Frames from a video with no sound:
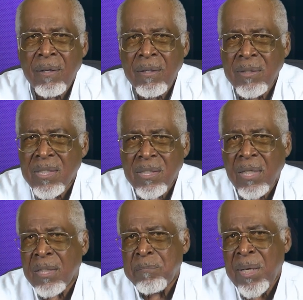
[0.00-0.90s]
This
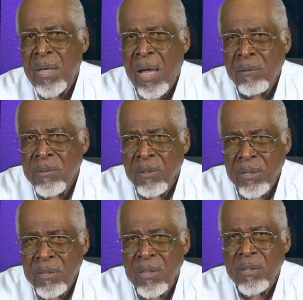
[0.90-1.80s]
cannot be allowed to
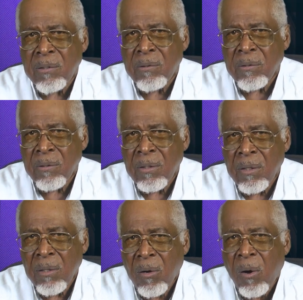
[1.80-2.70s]
continue,
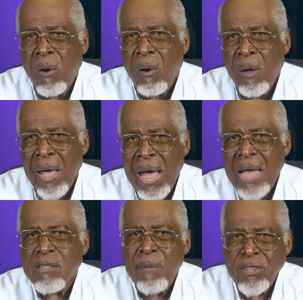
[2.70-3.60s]
or,
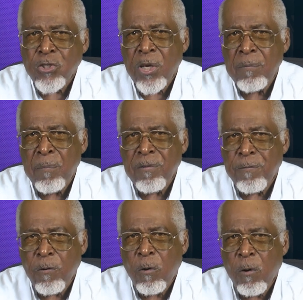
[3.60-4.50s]
as mentioned
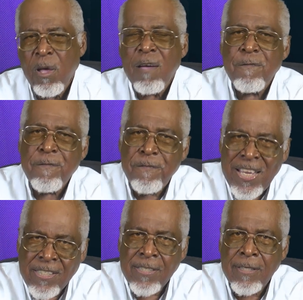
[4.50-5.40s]
before,
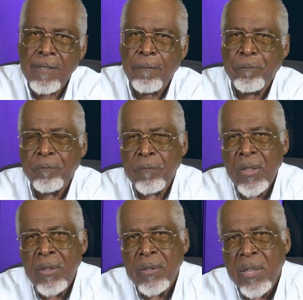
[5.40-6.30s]
fester.
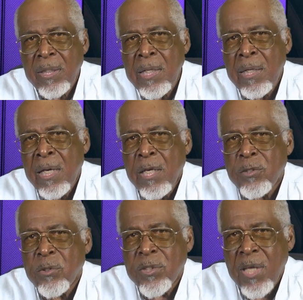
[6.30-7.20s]
The key
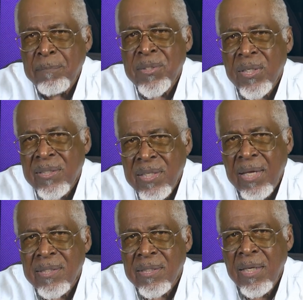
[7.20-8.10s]
to some
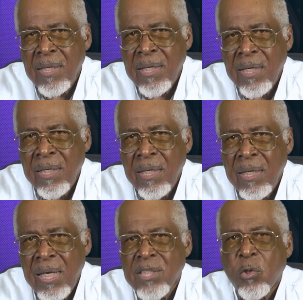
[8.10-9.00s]
success
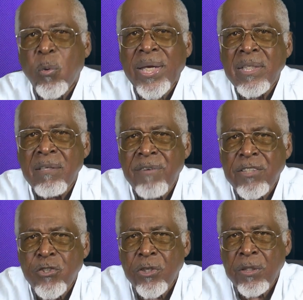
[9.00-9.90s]
is quick
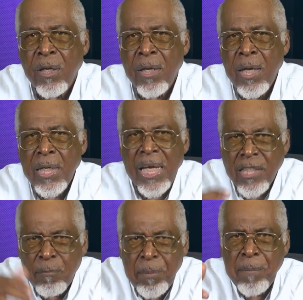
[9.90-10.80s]
intervention,
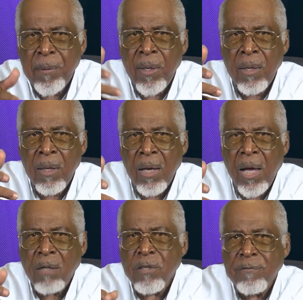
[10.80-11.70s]
getting people
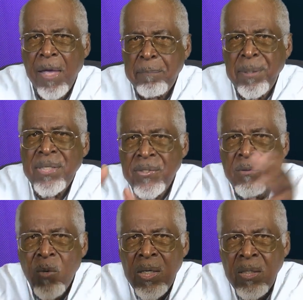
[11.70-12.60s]
out of their busy
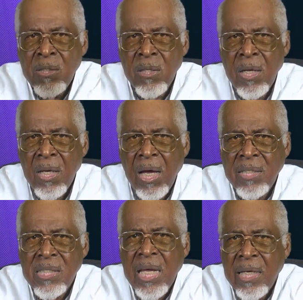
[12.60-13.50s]
worlds
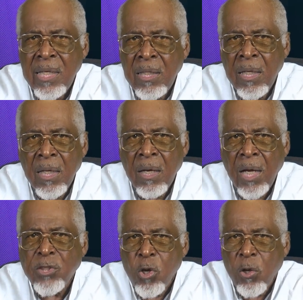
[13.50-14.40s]
and
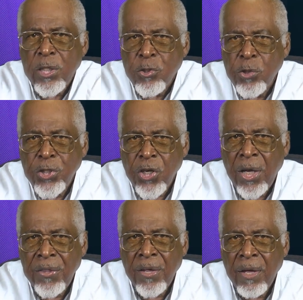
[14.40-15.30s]
talking to each
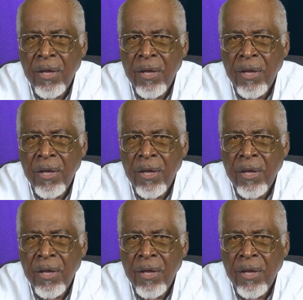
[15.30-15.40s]
other,